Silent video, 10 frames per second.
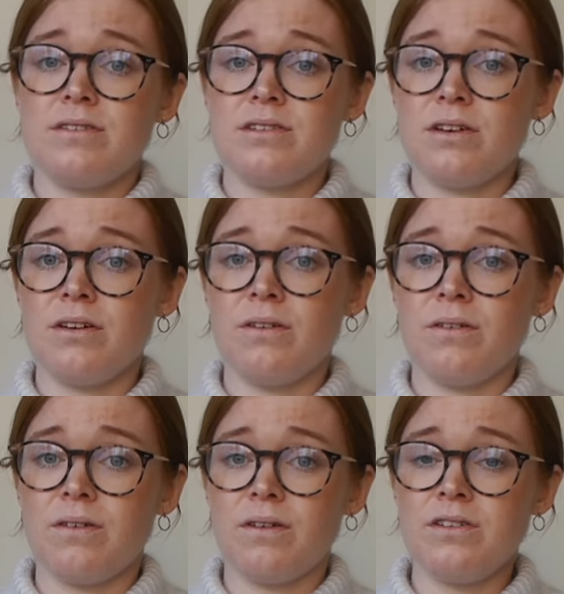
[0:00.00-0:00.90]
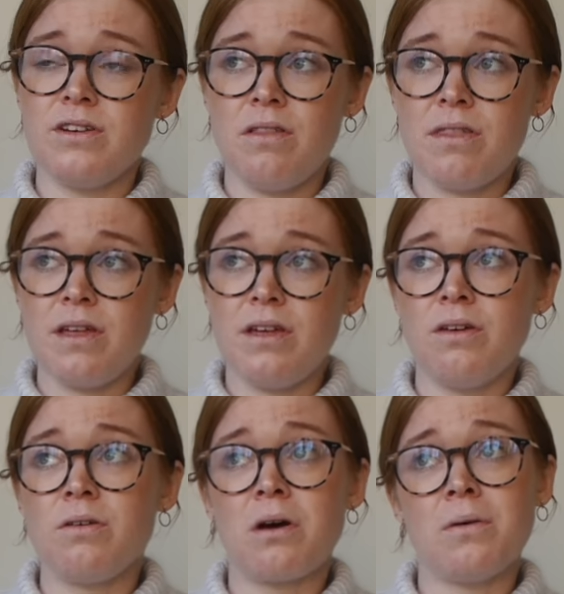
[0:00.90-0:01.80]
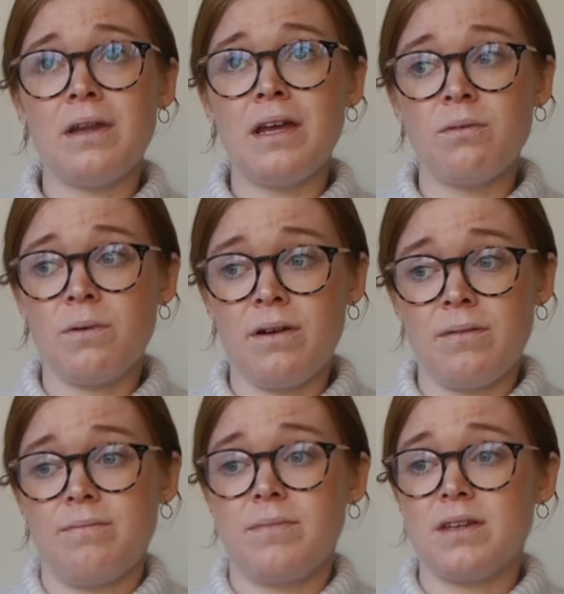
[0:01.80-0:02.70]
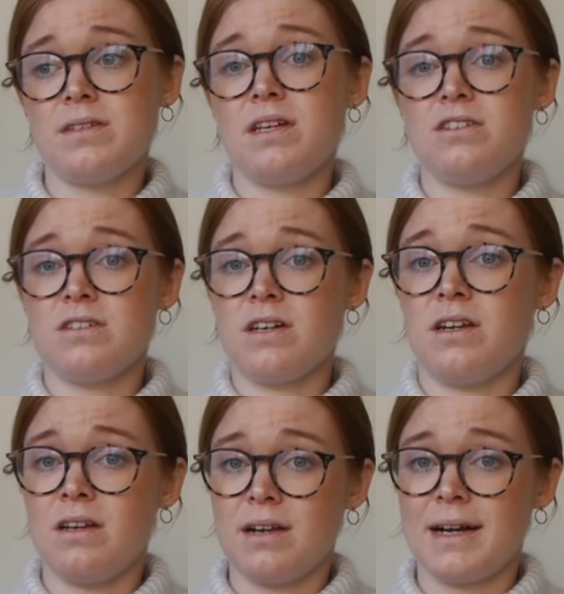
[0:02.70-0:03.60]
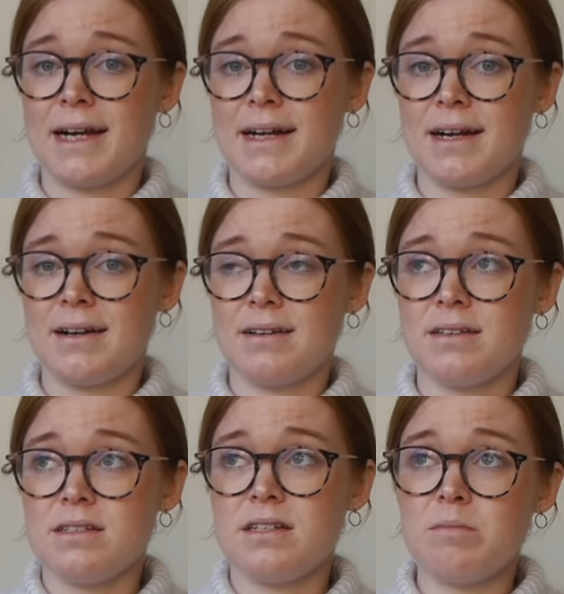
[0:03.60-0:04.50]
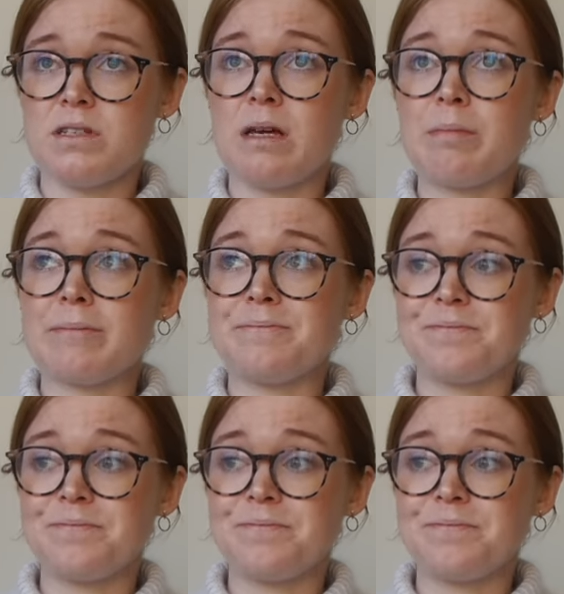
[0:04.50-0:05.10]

So I don't think Hugo will need one because he's just had a snip snip.